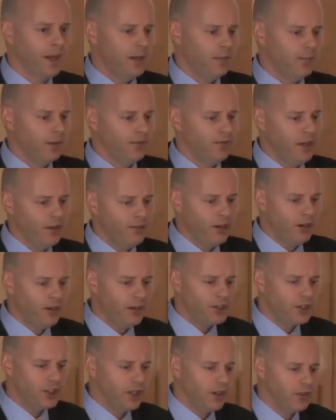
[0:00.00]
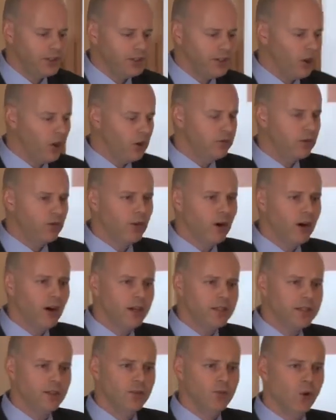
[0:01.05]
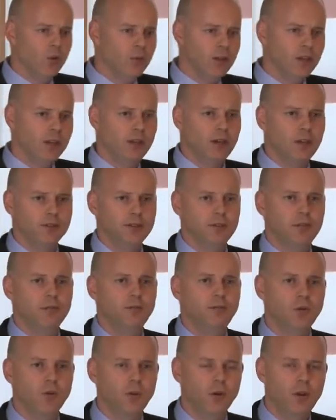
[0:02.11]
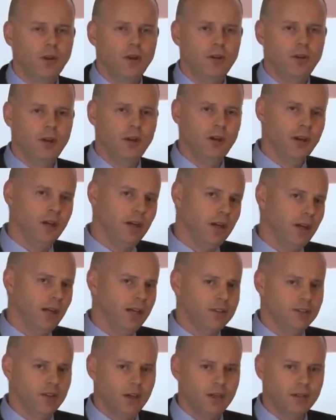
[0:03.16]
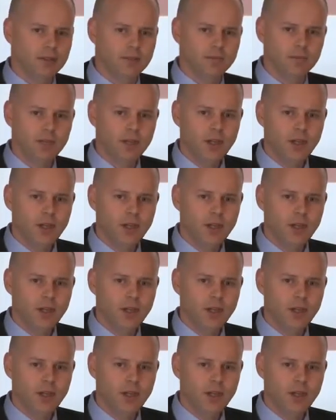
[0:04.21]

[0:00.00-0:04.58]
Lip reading: But fair value hedge accounting overrides the normal accounting for the hedged item.